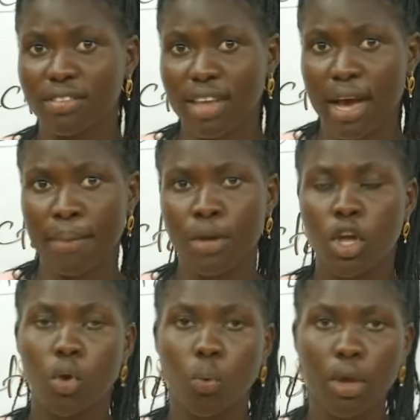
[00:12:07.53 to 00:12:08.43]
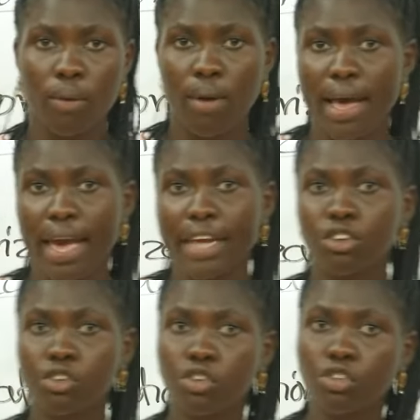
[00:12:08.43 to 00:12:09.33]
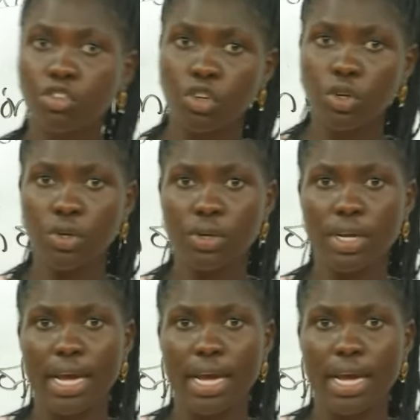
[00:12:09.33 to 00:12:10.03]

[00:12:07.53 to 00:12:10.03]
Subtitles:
sum, we go ahead to choose two